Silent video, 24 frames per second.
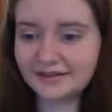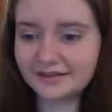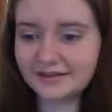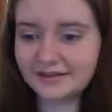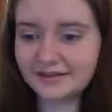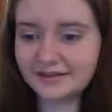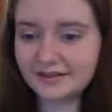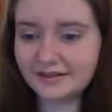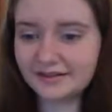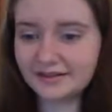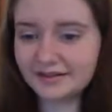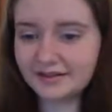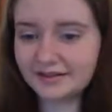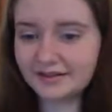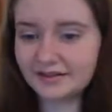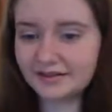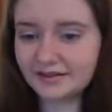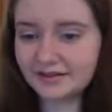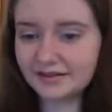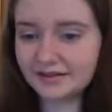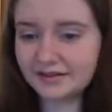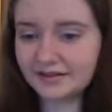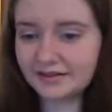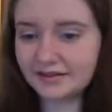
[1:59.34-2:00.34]

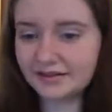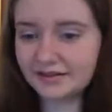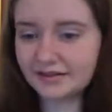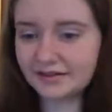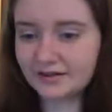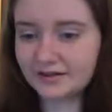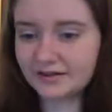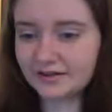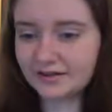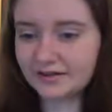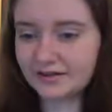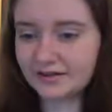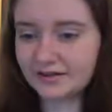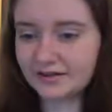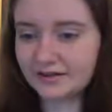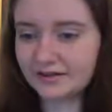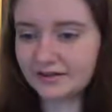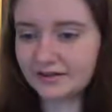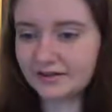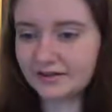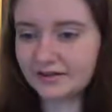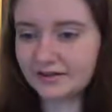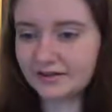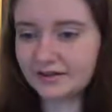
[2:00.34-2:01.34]

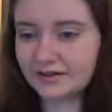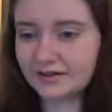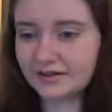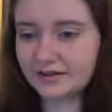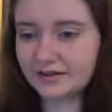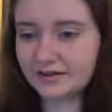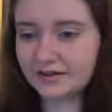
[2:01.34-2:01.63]
(no one is talking)